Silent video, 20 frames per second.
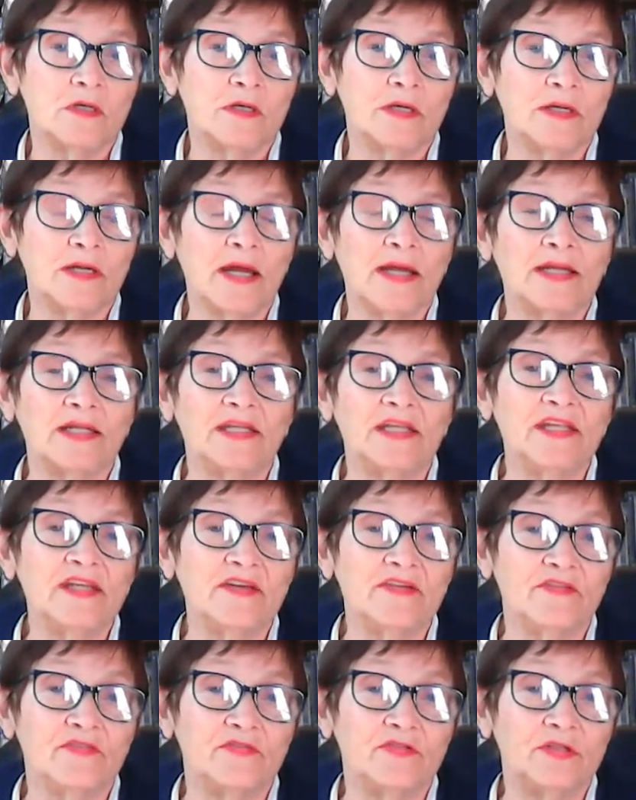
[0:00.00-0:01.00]
And I
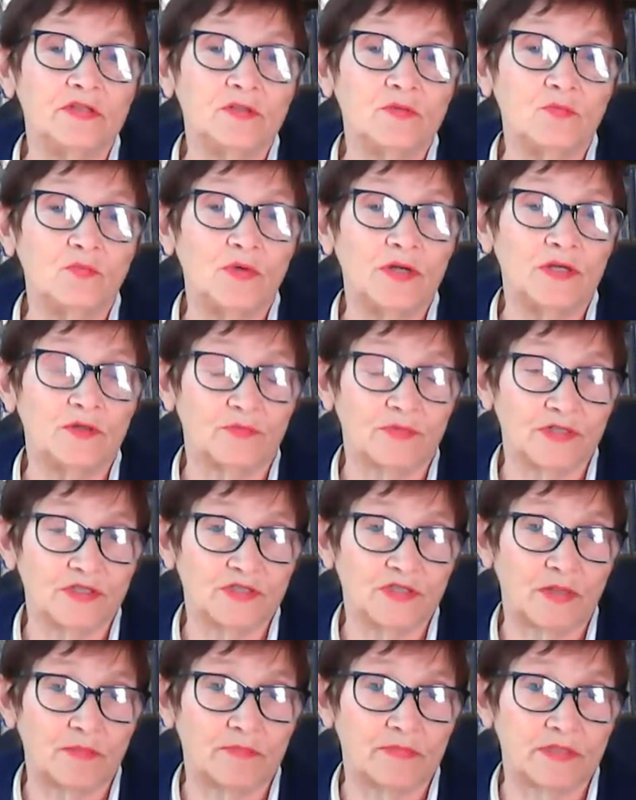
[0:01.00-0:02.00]
lived in
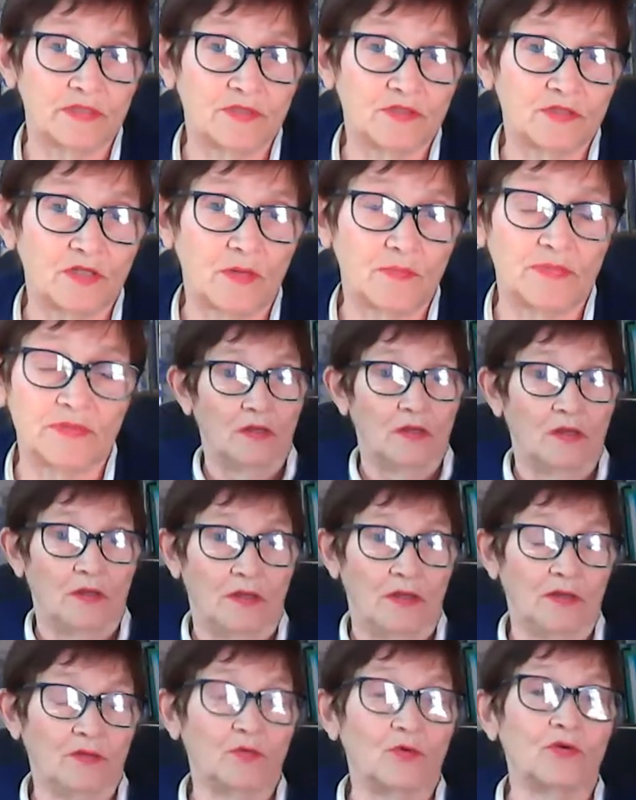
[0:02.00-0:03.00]
resentments
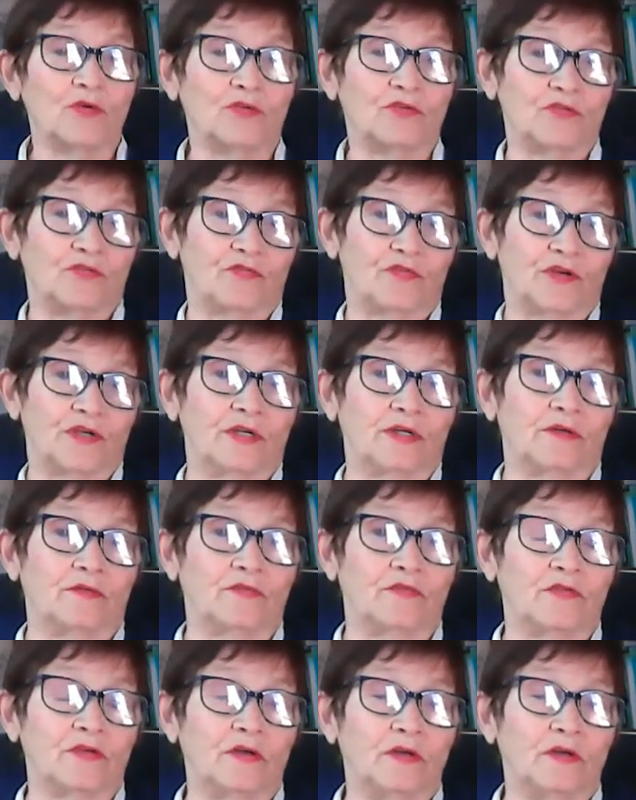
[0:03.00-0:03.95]
in order to forgive.